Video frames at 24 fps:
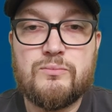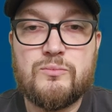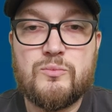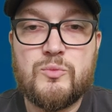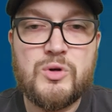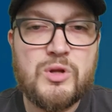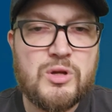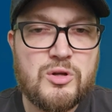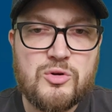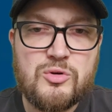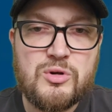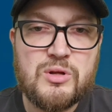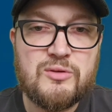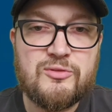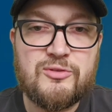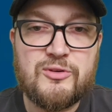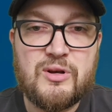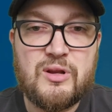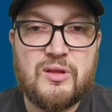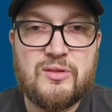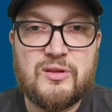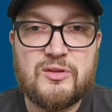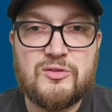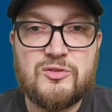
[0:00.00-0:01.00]
We're not going
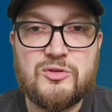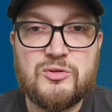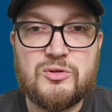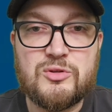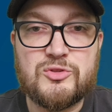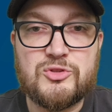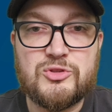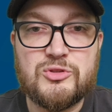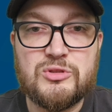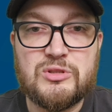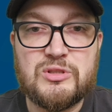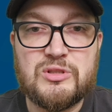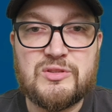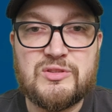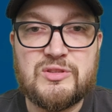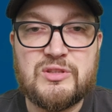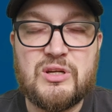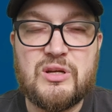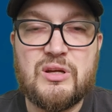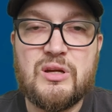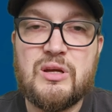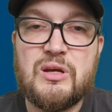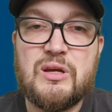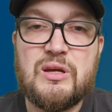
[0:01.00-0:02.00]
for anything too gratuitous
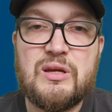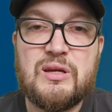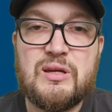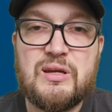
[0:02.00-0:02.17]
here.